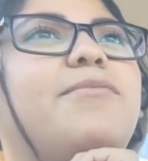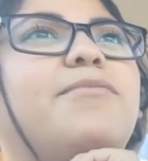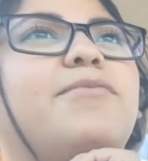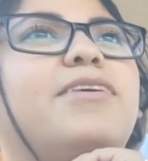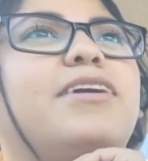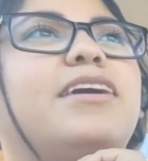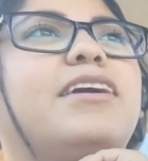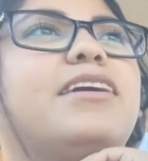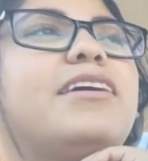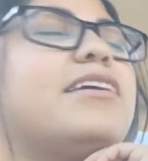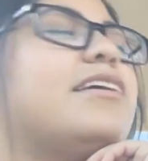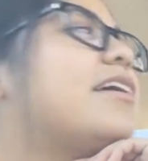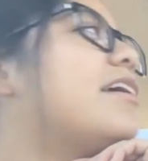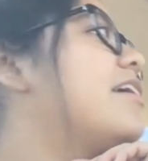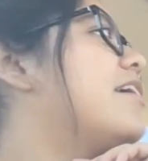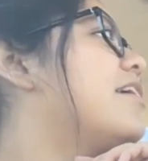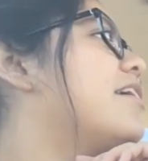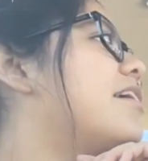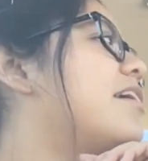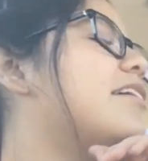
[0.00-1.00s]
And we,
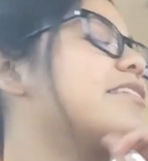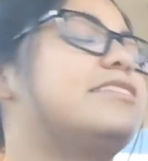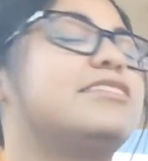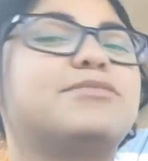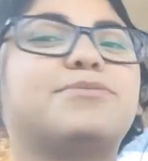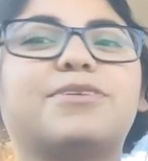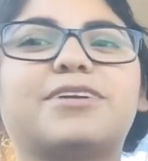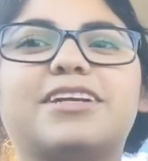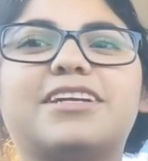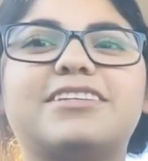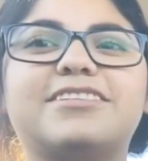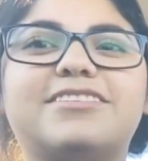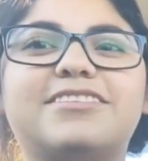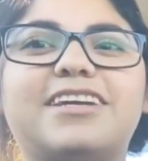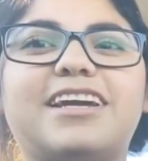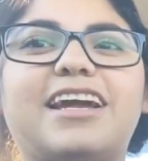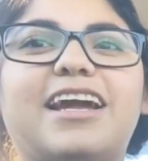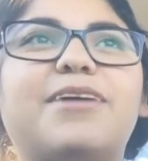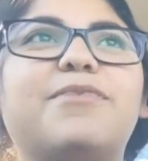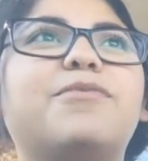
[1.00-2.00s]
yeah, and she's working
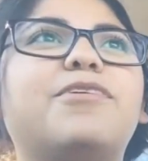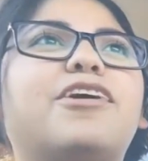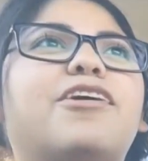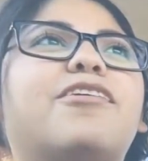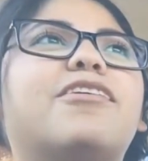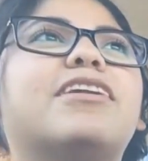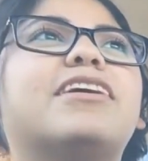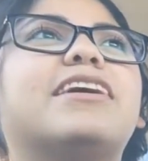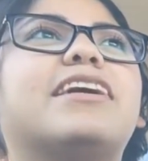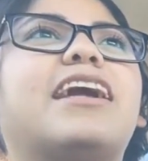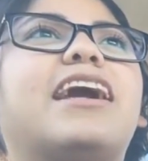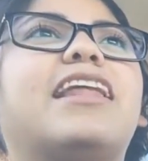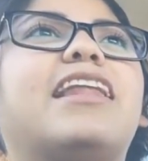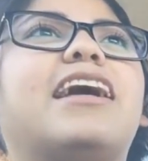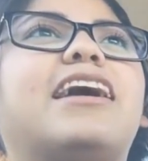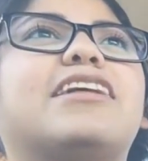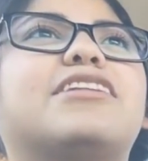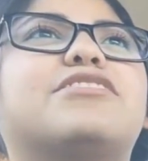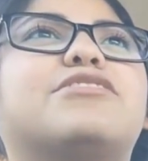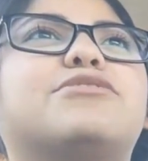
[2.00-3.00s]
today, and we only get
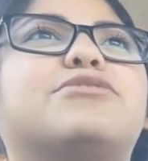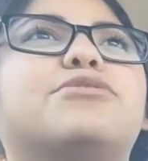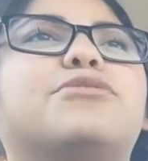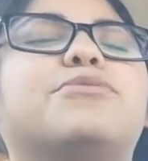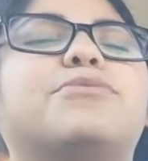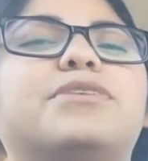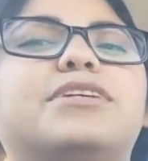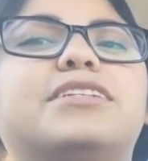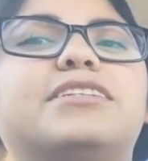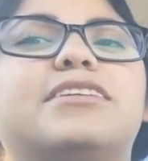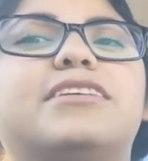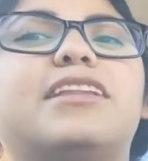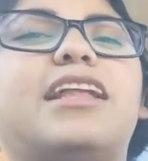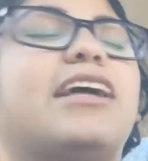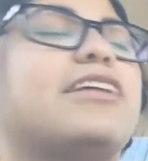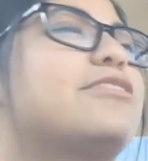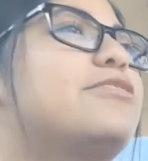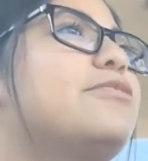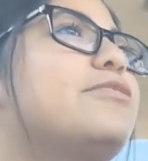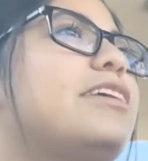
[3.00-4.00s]
like 2 weeks,
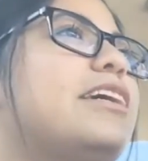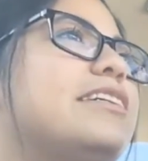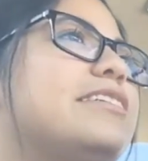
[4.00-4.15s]
like 2